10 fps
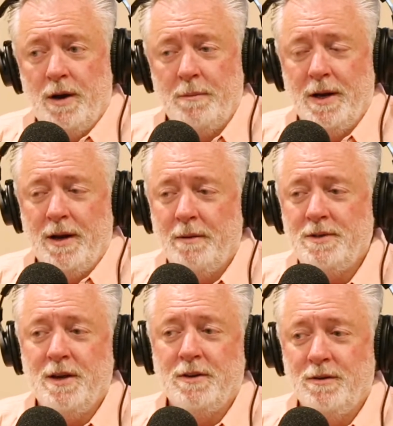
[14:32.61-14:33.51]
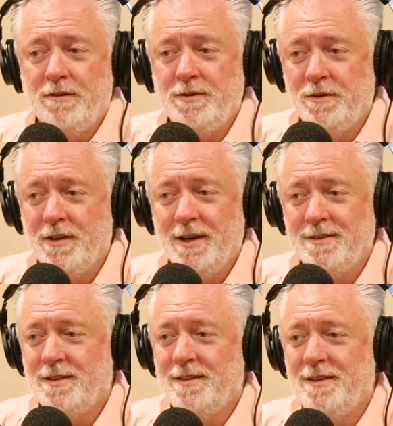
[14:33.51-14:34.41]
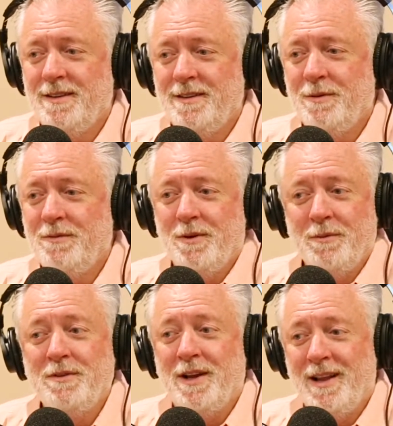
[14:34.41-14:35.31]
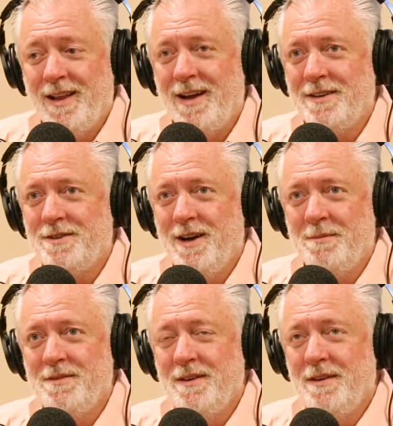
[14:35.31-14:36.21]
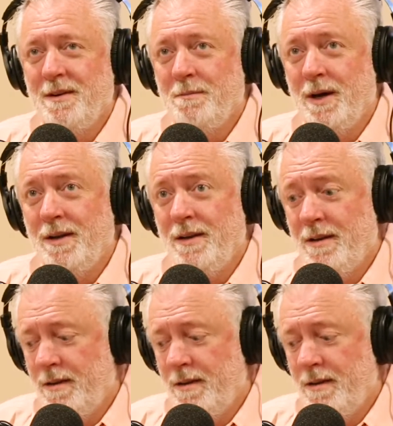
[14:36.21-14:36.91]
I'm telling you a few things, and we've done a lot of trips, but